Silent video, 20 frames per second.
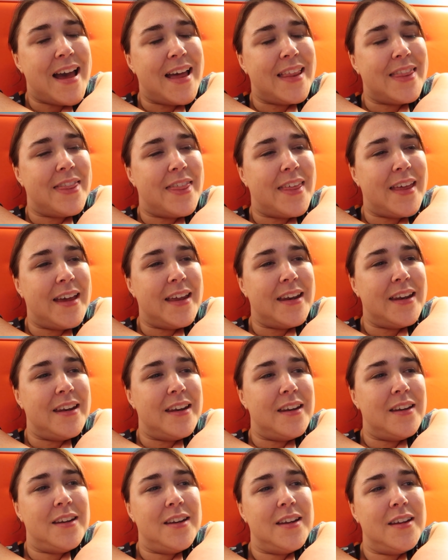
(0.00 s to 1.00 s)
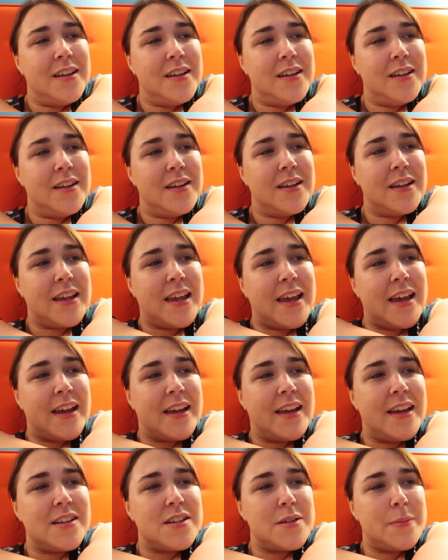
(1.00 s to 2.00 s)
and then
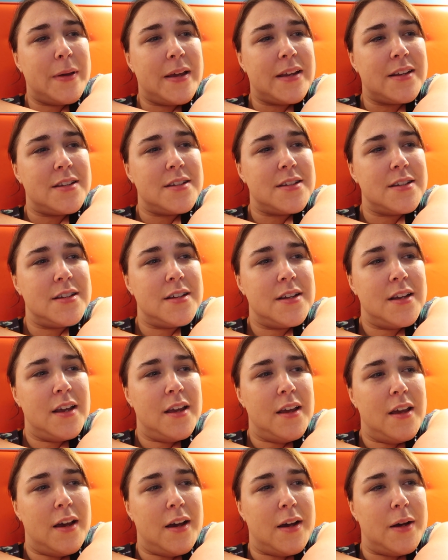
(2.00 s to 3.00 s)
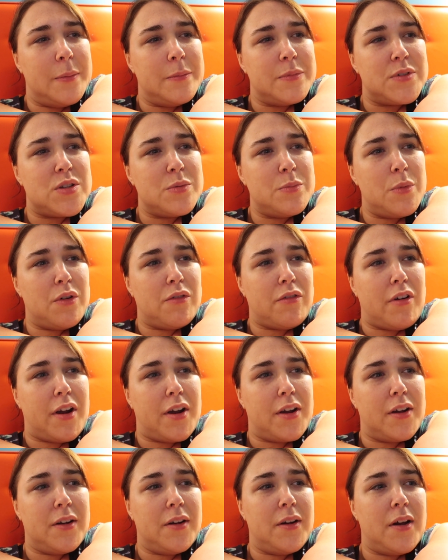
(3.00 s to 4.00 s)
yeah, get to bed.
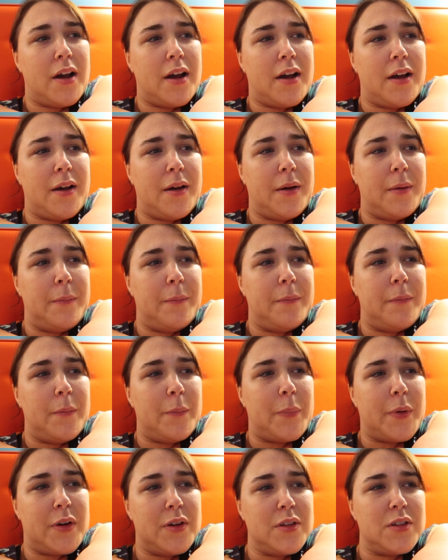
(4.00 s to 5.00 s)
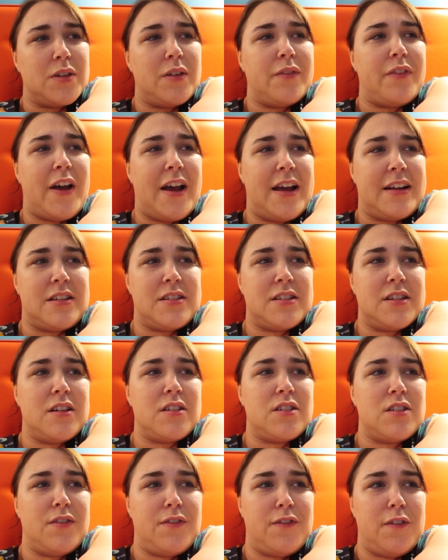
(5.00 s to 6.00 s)
Tomorrow, because I've had
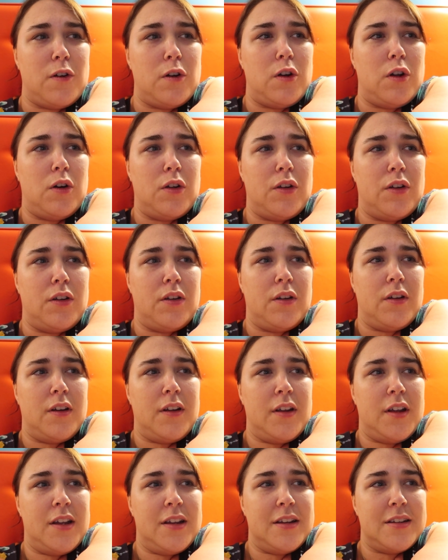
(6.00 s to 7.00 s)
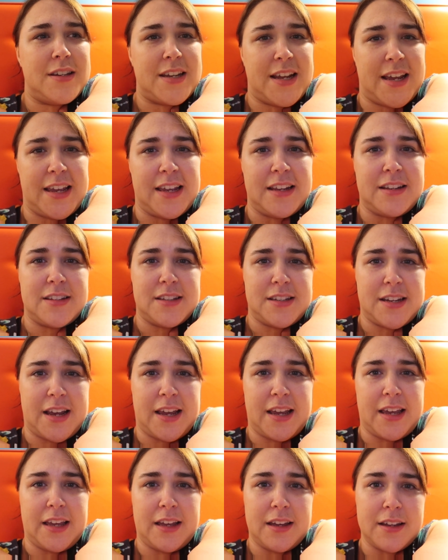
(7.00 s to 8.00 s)
such a full-on day
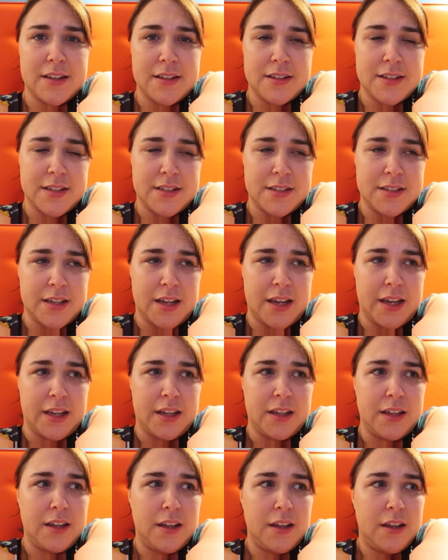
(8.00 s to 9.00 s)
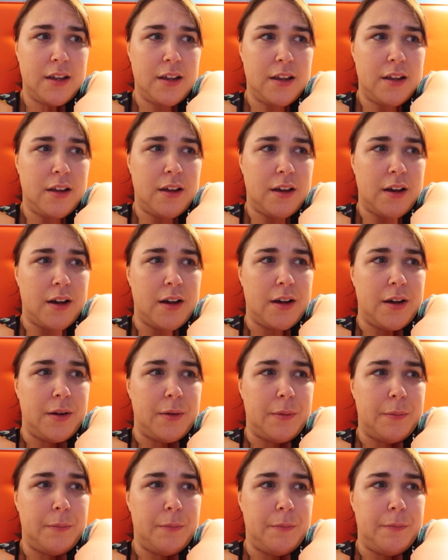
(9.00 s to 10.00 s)
today at Disney,
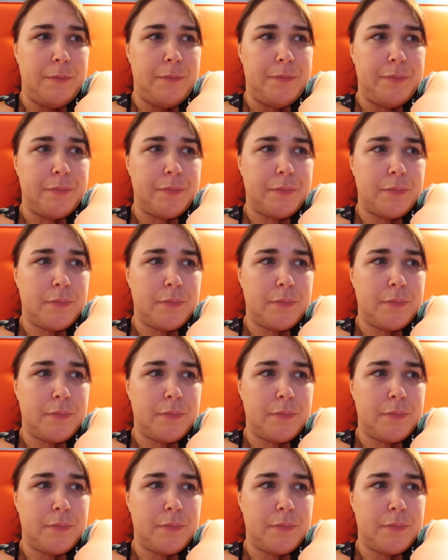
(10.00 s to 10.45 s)
I